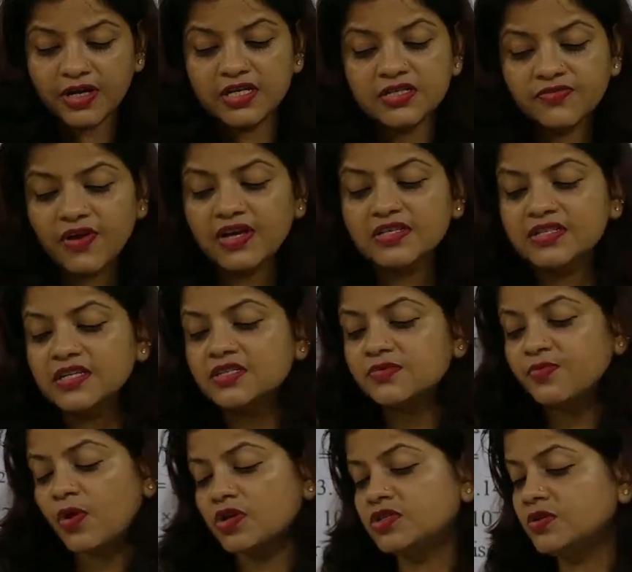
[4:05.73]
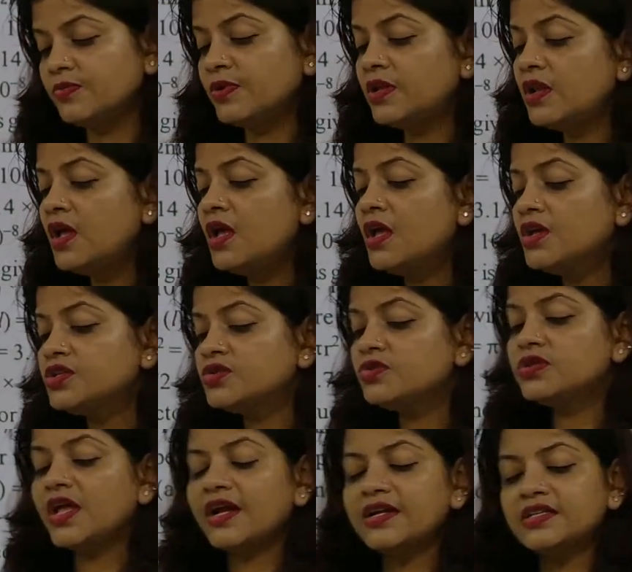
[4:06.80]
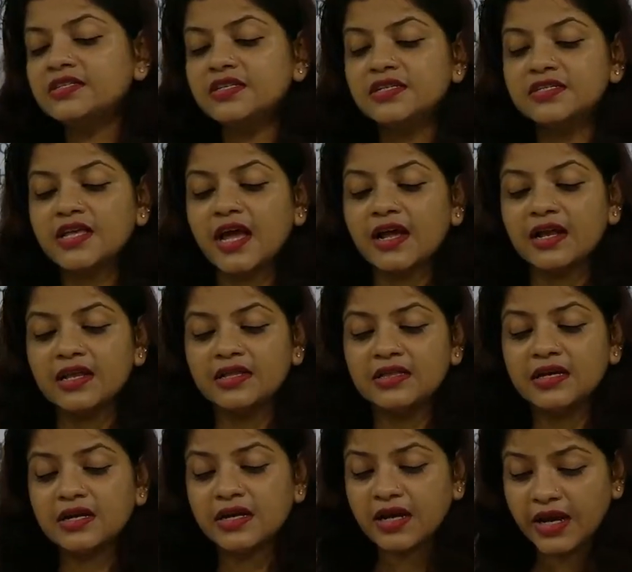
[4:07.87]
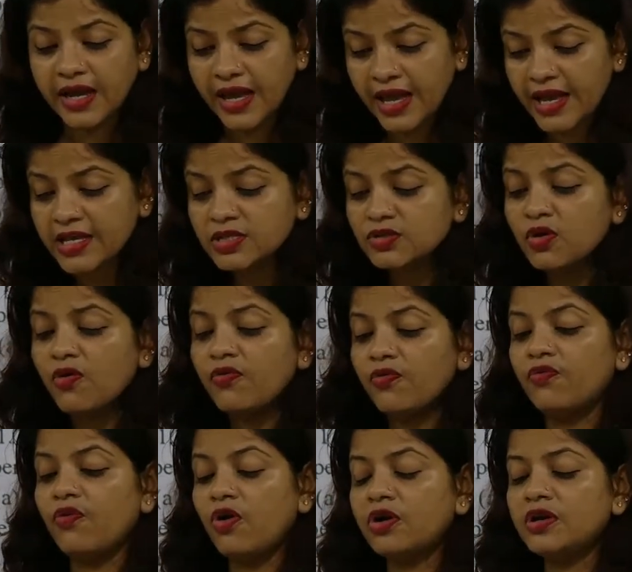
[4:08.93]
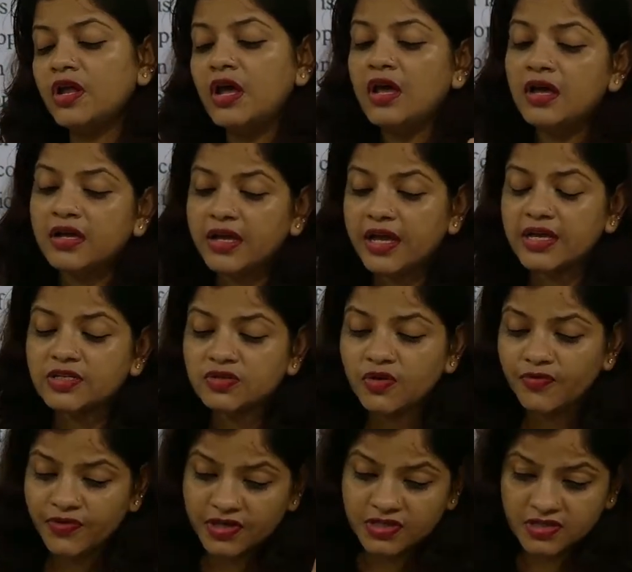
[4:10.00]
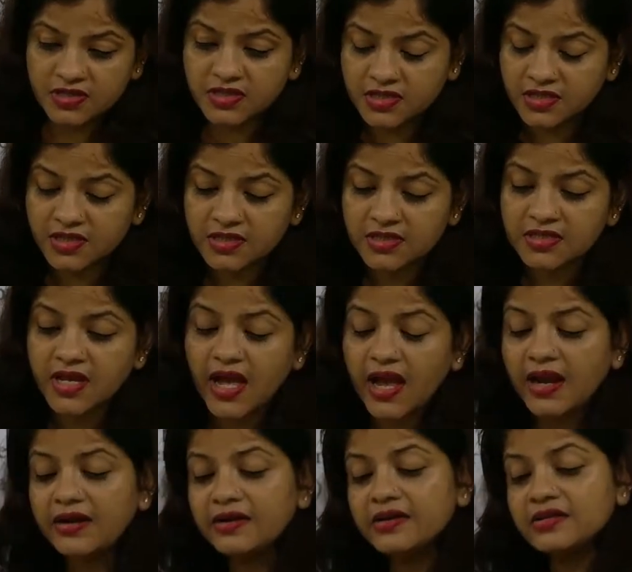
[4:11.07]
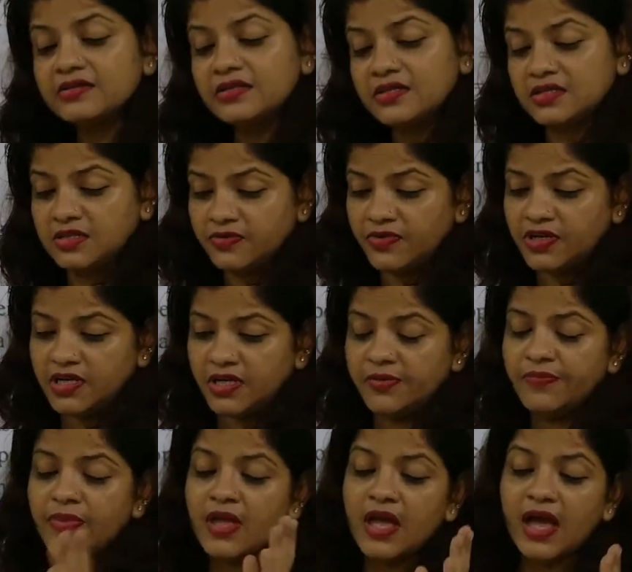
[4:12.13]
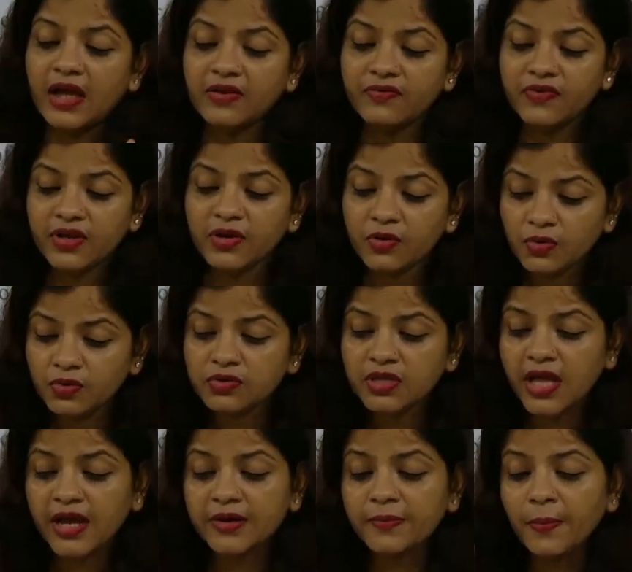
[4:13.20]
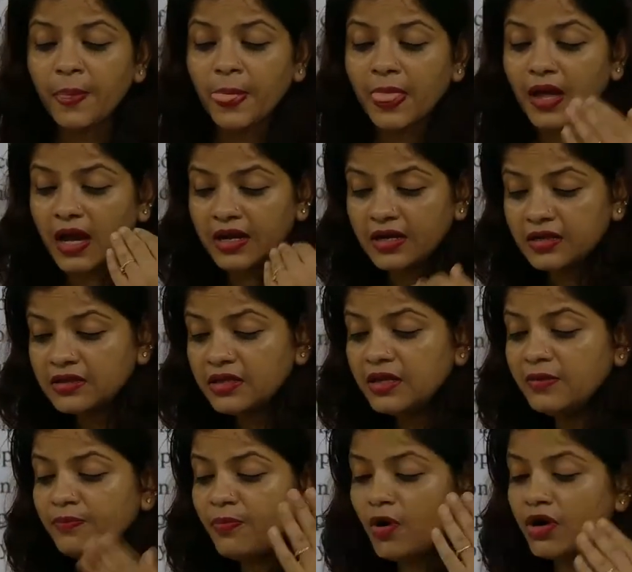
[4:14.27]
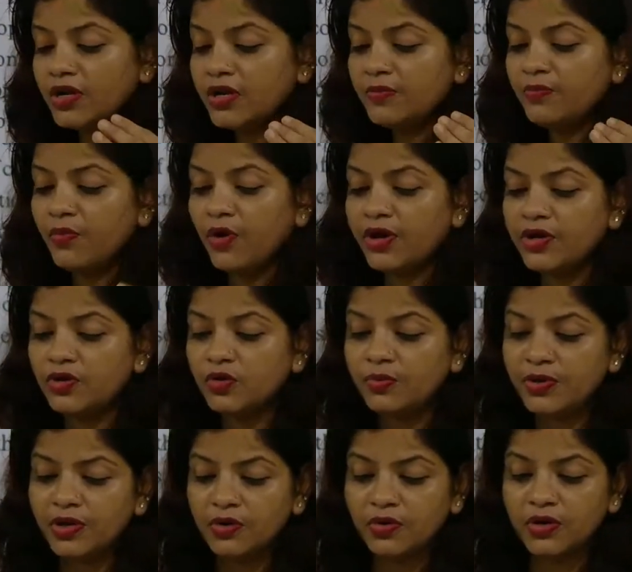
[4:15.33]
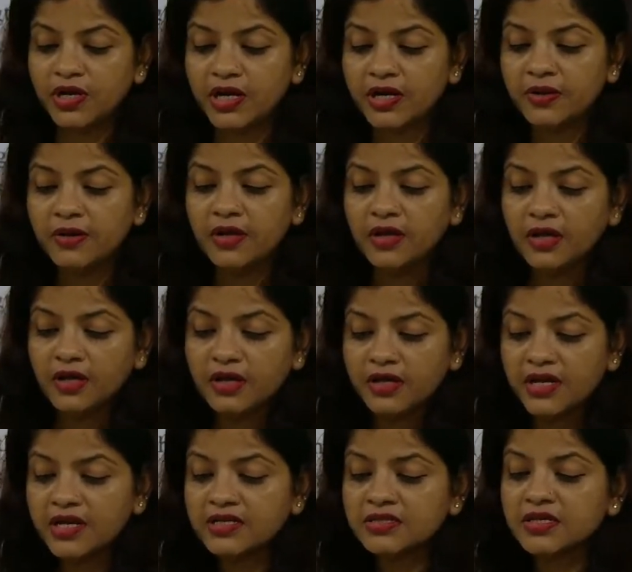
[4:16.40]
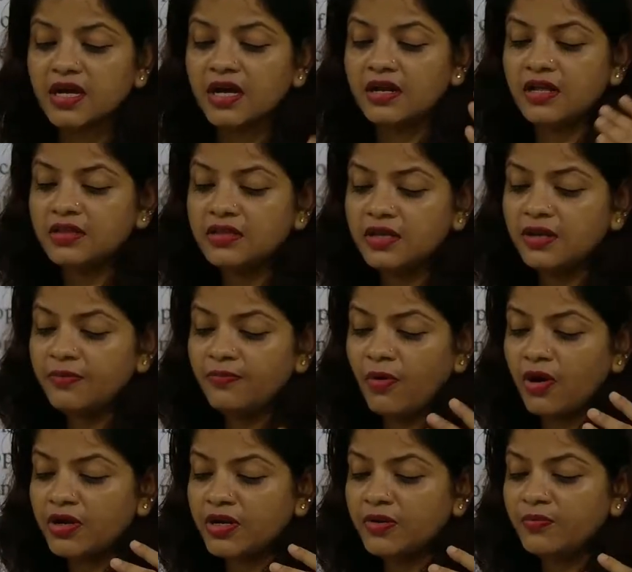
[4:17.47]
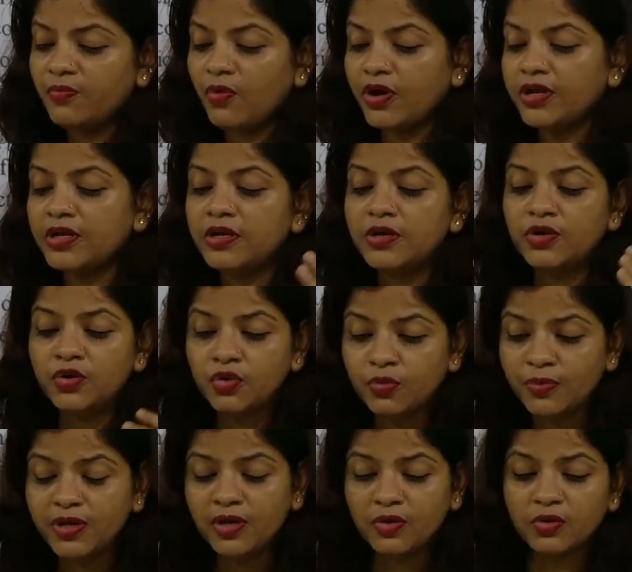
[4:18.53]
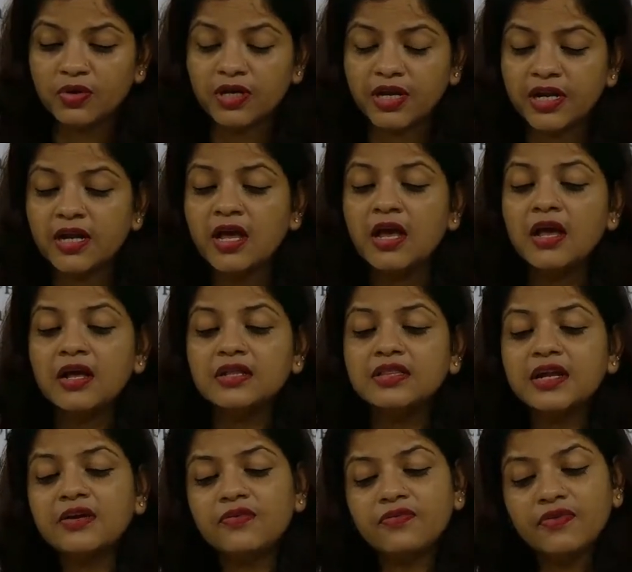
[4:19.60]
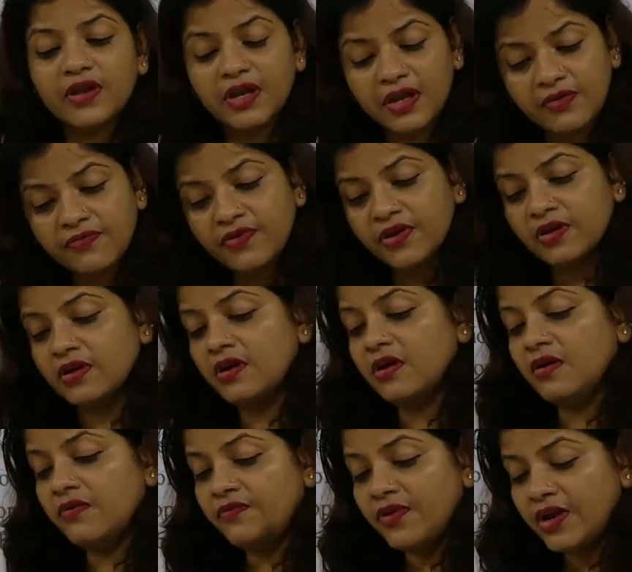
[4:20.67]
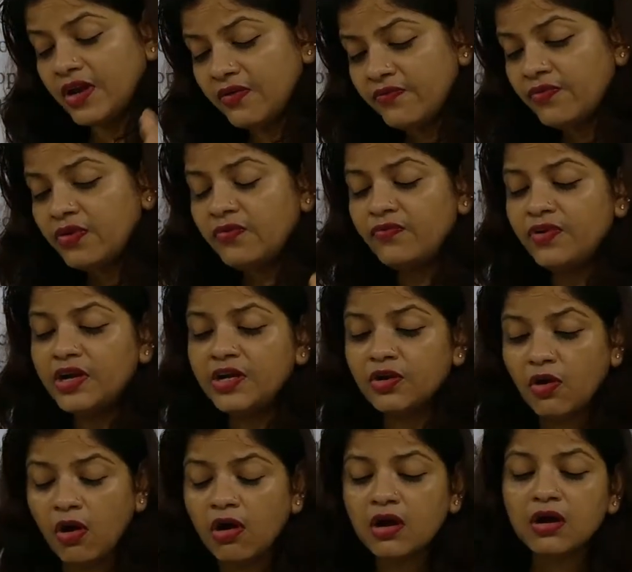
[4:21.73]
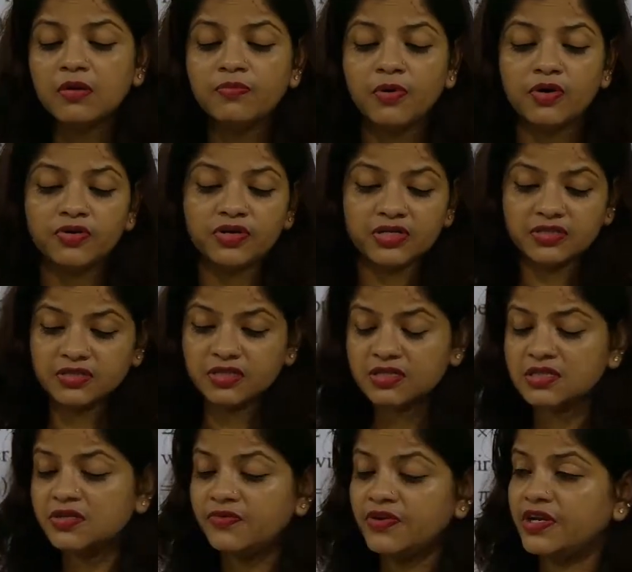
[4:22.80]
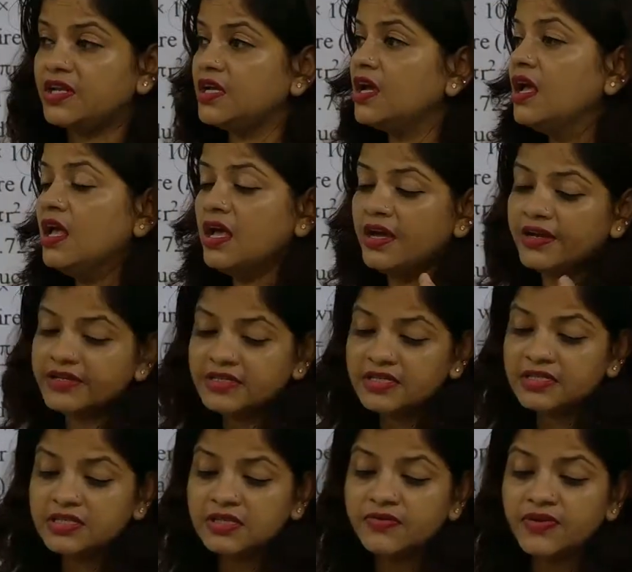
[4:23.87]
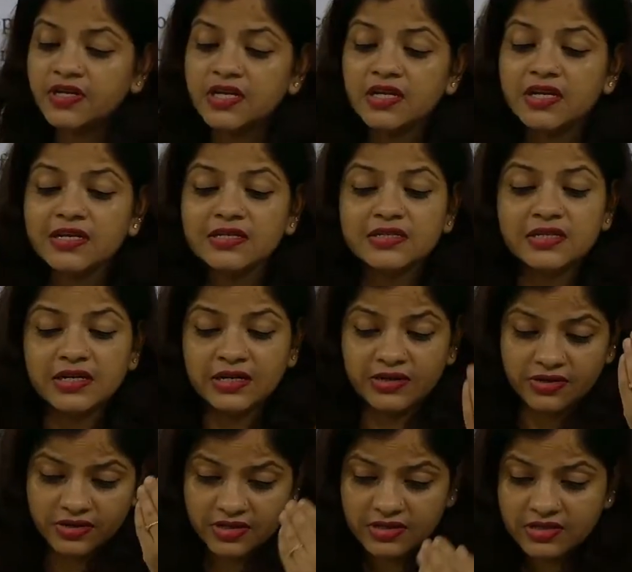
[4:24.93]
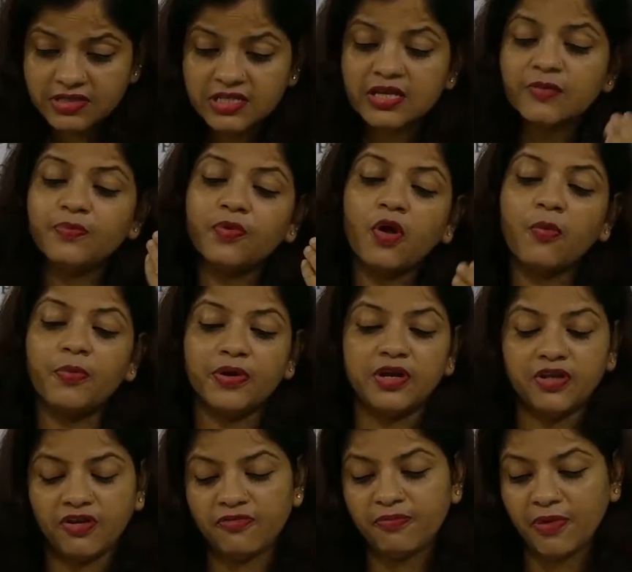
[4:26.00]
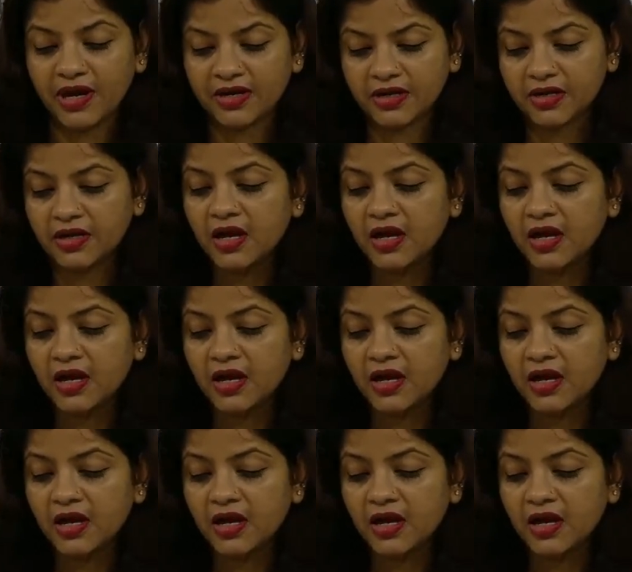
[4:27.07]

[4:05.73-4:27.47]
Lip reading: as fast as possible. So that is exactly the case of what? Case of resistance and resistivity. And we know that another important point to be noted, yes, another important point to be noted, that whenever we talk about resistivity is intrinsic property of matter.